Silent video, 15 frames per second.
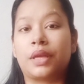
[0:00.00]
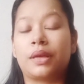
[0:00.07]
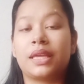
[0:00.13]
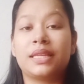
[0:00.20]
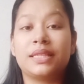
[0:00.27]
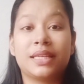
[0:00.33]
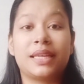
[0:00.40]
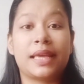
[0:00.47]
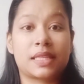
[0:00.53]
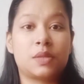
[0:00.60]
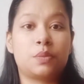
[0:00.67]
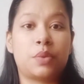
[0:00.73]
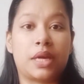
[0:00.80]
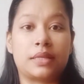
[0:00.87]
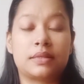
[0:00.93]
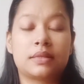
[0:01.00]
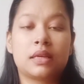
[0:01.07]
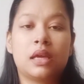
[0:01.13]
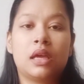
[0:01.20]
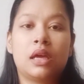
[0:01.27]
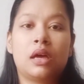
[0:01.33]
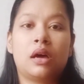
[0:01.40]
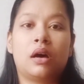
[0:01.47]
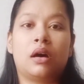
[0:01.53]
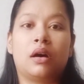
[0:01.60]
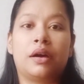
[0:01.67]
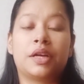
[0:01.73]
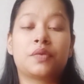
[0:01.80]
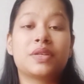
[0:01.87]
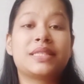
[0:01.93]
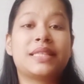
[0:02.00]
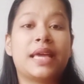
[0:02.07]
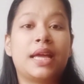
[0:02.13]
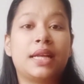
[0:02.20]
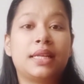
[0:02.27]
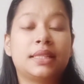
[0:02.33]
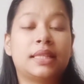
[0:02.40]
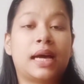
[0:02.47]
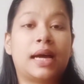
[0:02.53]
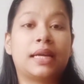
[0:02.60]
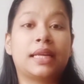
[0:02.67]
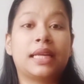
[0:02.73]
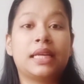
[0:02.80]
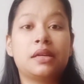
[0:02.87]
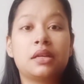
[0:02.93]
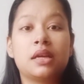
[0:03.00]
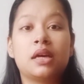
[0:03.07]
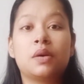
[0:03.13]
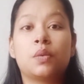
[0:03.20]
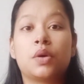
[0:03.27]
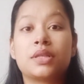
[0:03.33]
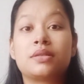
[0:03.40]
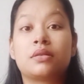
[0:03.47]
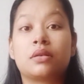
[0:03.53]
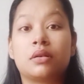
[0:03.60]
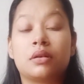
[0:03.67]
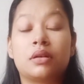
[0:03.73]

Indian Express, it was held that India was